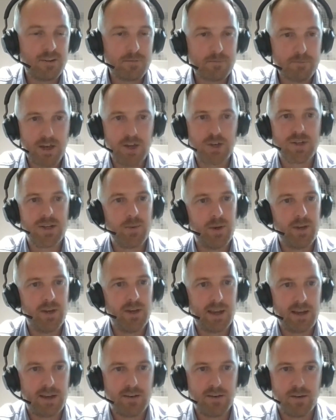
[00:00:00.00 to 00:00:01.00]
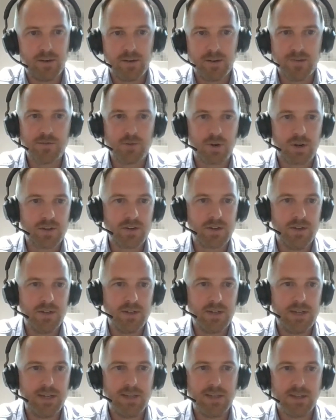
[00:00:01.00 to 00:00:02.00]
especially when you get into
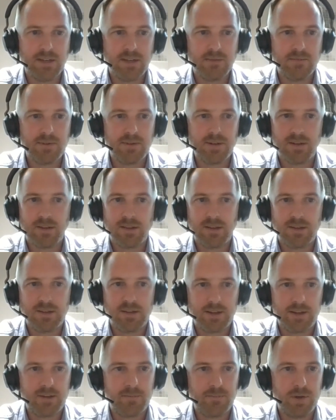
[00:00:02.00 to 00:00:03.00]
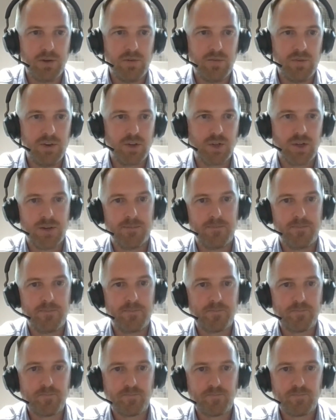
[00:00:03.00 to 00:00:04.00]
unstructured data, so things like computer vision,
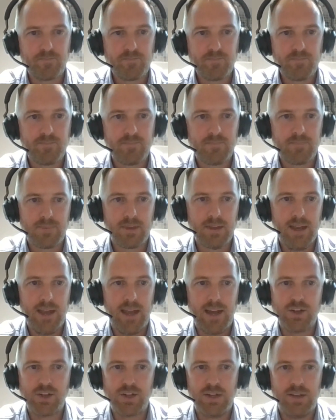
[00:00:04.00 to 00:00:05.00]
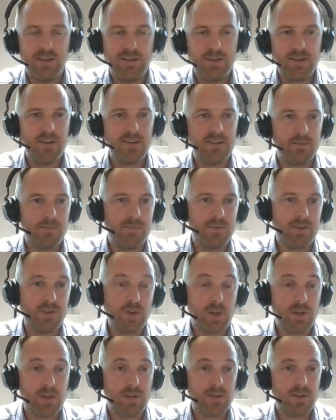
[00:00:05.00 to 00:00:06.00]
actually these systems
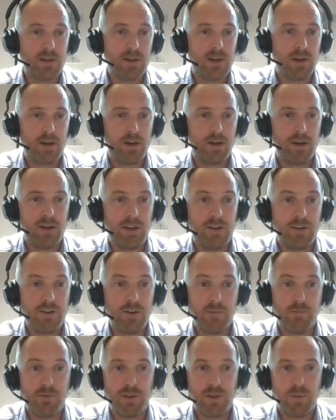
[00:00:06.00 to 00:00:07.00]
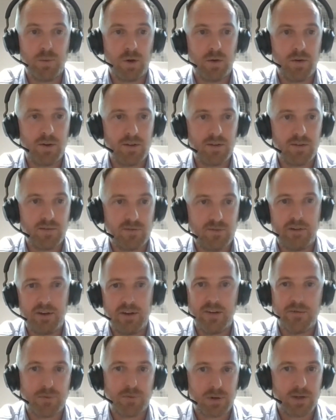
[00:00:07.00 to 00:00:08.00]
just interpret the world
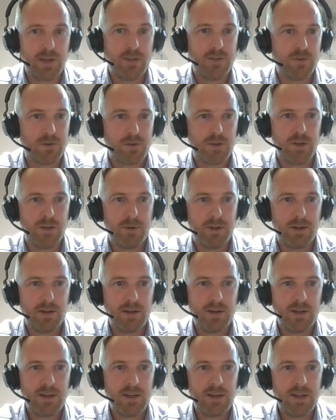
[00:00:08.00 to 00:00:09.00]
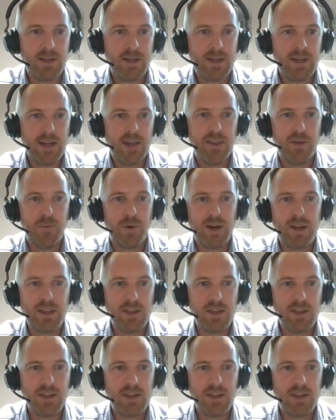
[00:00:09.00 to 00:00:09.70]
very differently to a human. And